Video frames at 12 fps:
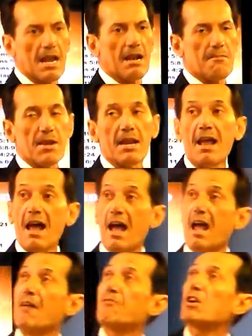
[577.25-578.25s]
Amen.
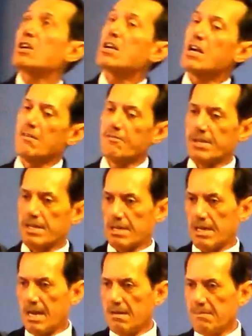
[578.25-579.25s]
I have a
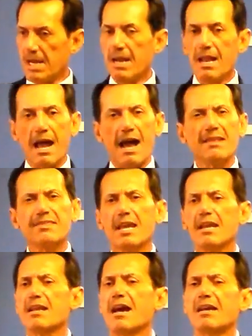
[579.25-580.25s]
covenant. Amen. I
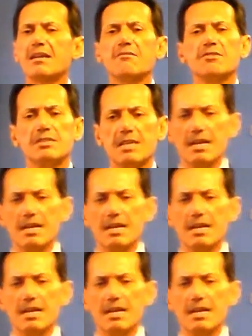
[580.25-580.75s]
thank God every